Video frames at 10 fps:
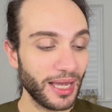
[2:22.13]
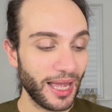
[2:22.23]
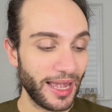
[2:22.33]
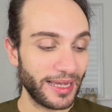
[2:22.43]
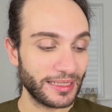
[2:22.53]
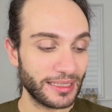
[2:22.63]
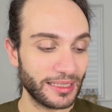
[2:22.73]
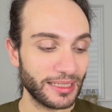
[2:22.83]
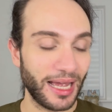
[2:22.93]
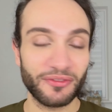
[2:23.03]

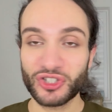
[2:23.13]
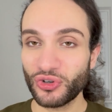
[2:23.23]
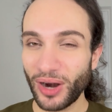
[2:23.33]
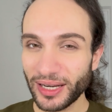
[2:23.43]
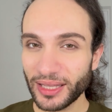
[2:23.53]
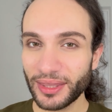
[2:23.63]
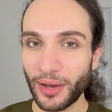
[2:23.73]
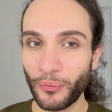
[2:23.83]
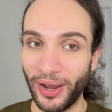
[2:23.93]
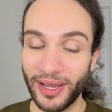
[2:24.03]
And I've tried it
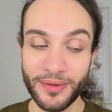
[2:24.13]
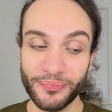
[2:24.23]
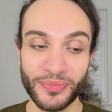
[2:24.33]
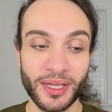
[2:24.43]
that way,